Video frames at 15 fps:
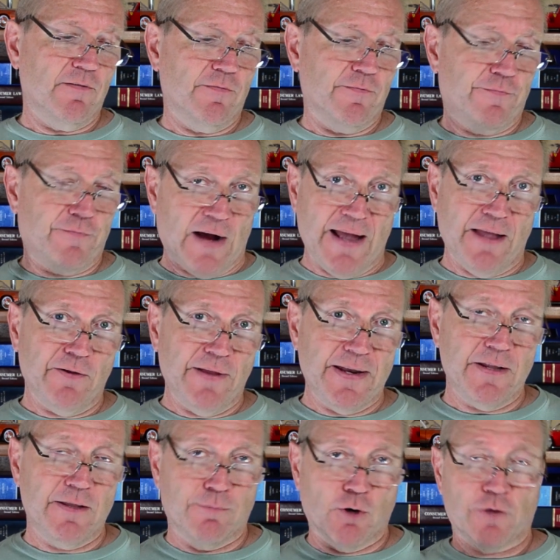
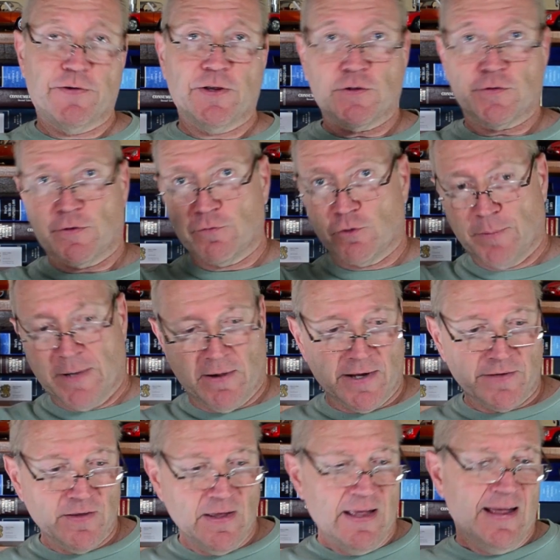violated the Motor Vehicle Service Repair
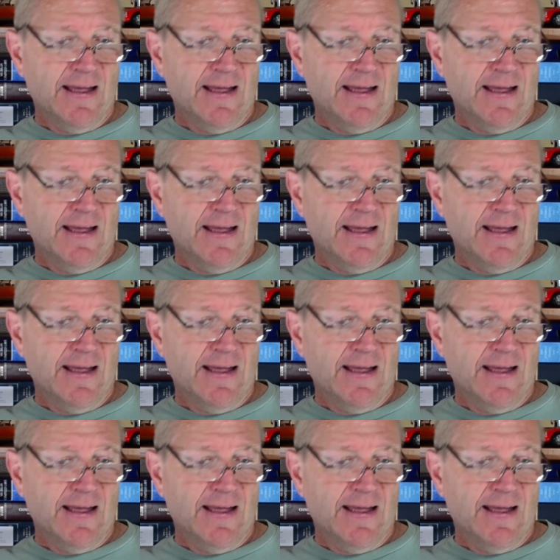Act